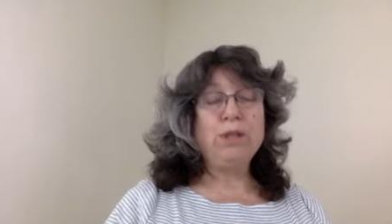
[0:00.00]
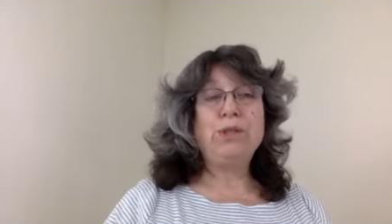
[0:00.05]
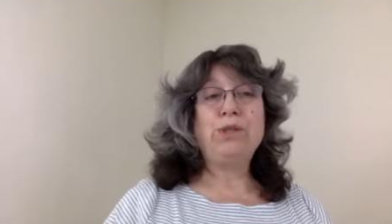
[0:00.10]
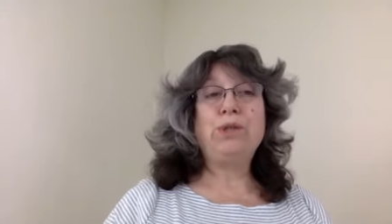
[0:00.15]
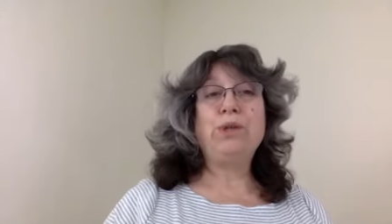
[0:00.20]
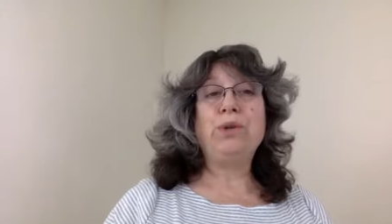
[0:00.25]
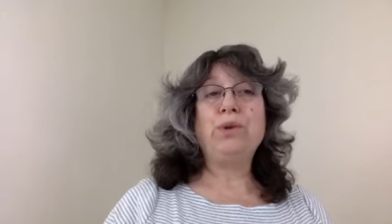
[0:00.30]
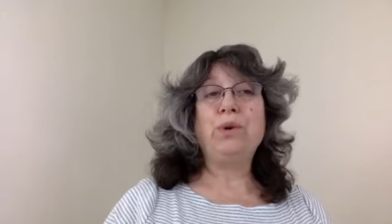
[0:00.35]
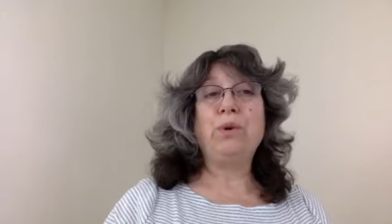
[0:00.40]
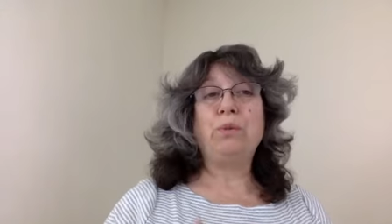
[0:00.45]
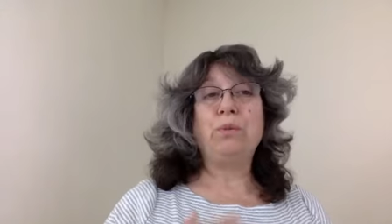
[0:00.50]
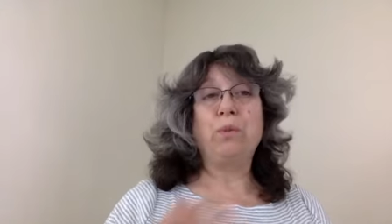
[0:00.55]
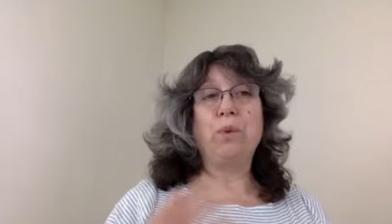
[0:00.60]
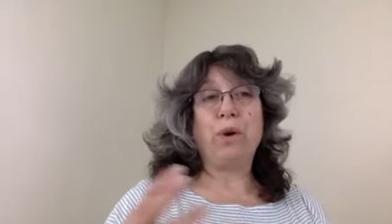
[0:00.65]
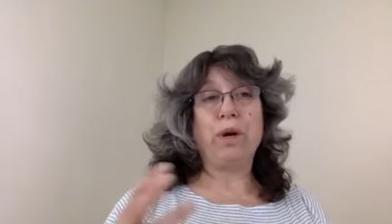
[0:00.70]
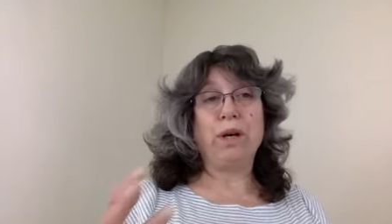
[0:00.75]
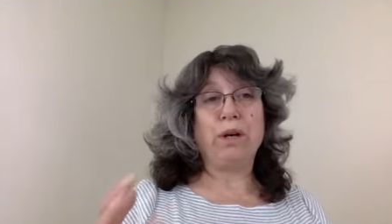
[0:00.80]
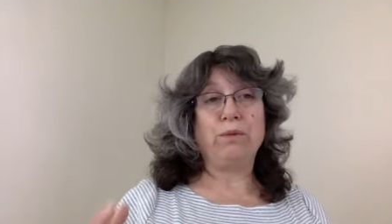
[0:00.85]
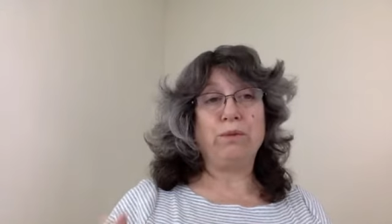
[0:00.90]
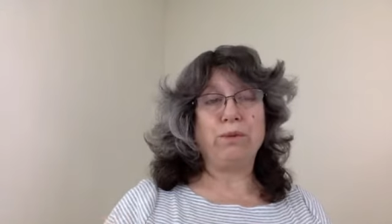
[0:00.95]
to your
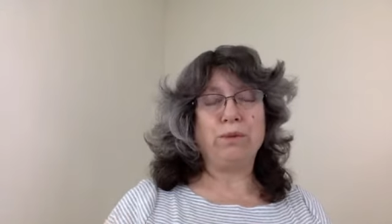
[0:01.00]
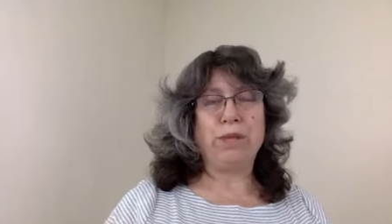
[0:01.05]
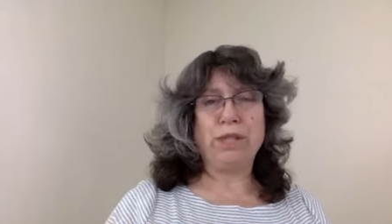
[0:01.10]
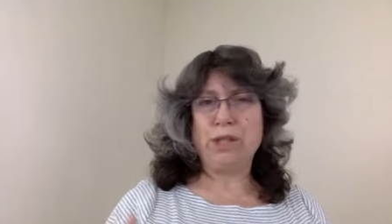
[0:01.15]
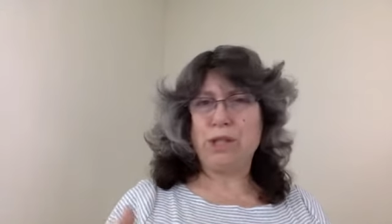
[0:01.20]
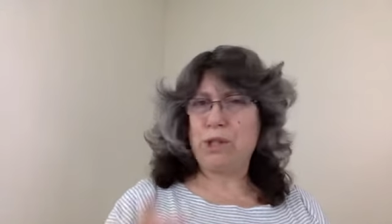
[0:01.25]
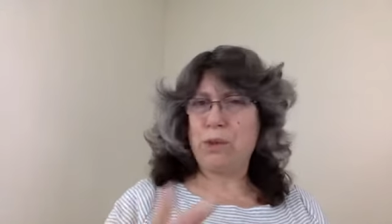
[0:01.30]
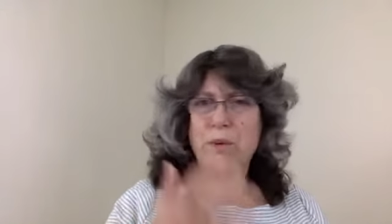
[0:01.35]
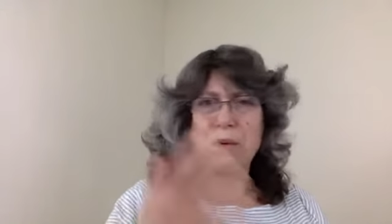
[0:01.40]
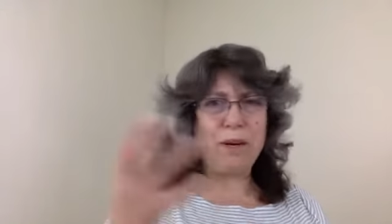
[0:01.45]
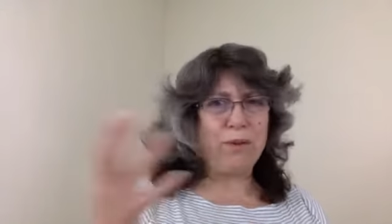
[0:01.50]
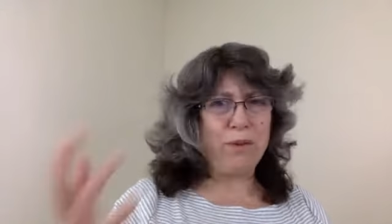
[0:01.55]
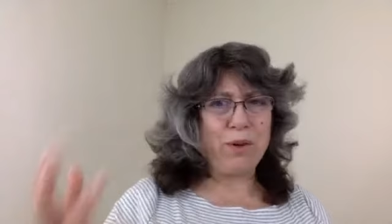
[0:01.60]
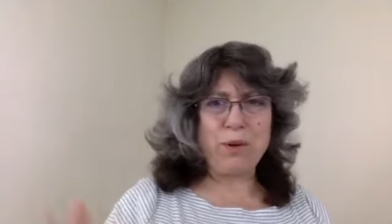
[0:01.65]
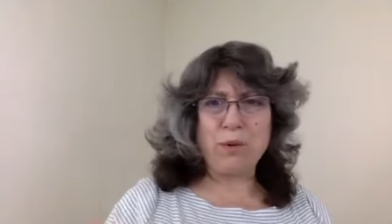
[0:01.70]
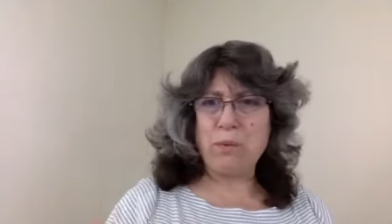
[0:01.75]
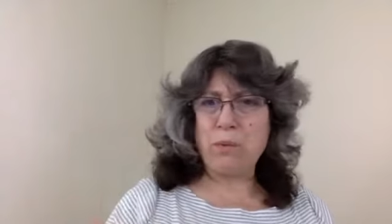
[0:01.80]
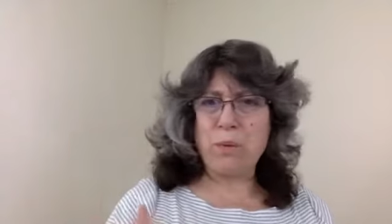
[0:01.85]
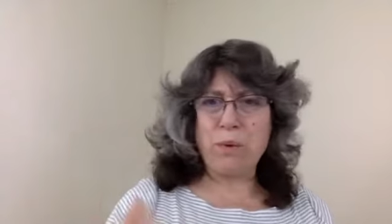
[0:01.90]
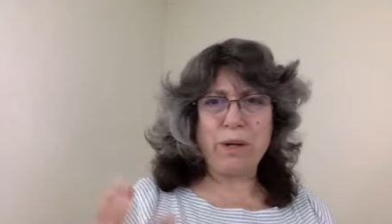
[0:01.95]
morning routine. So, whatever
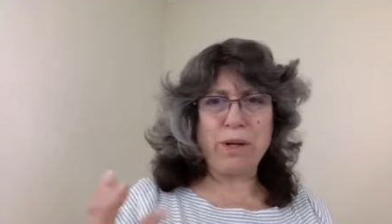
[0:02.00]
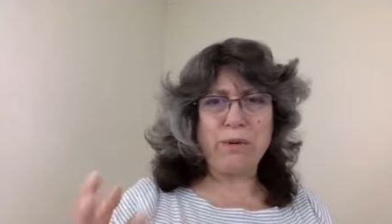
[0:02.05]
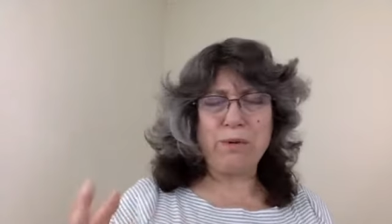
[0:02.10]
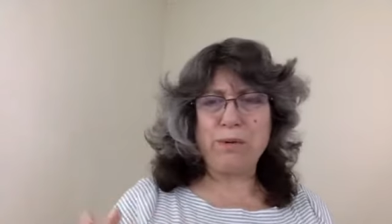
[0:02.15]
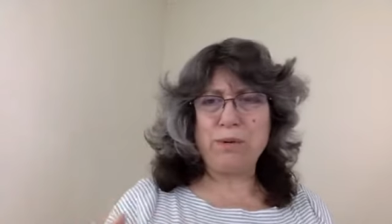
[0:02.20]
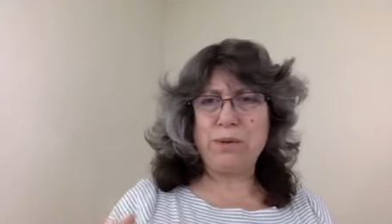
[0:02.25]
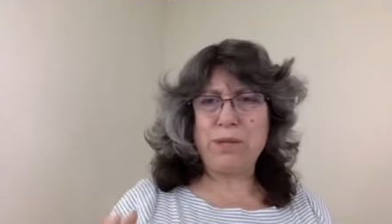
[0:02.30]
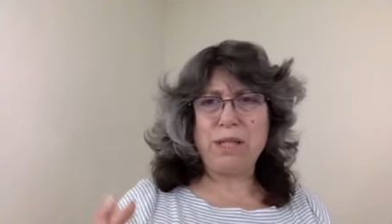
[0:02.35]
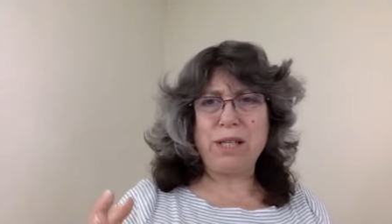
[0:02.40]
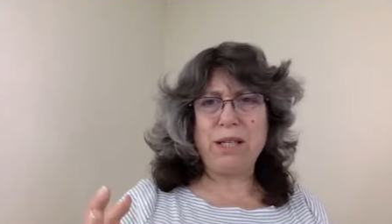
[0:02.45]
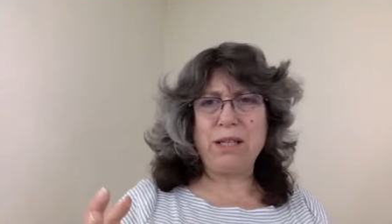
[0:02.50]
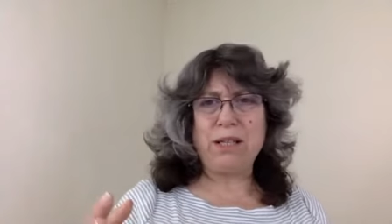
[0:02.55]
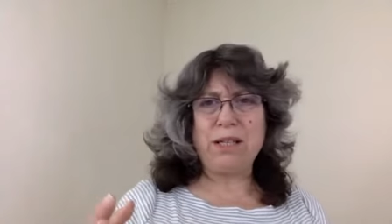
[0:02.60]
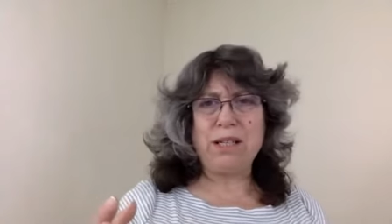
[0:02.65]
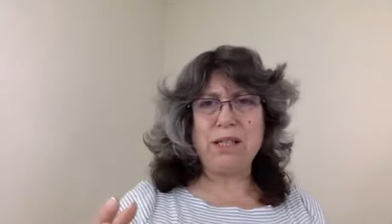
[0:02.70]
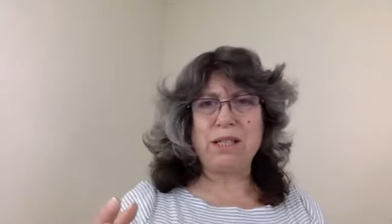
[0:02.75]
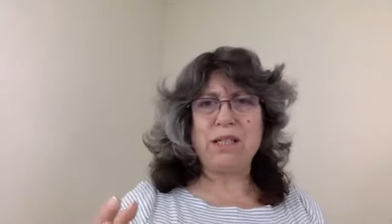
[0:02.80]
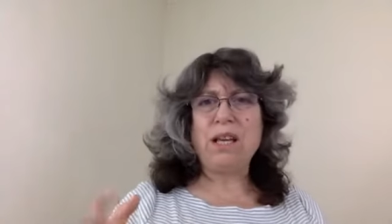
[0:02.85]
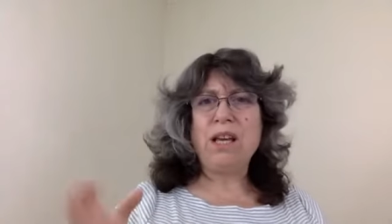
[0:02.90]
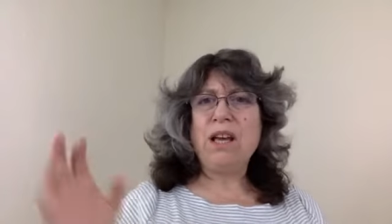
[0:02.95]
your morning routine
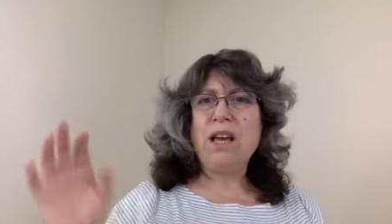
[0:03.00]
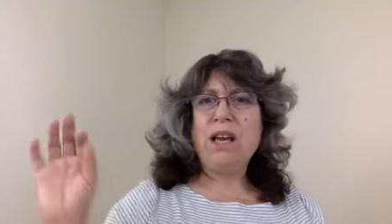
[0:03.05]
is,